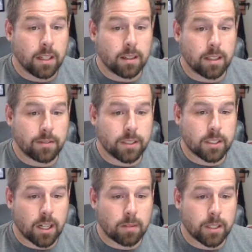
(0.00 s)
left the
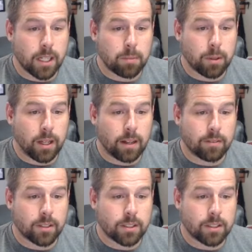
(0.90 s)
job in April out
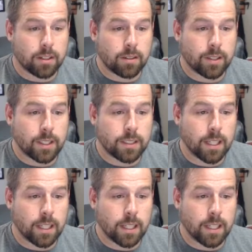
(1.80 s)
of concern of his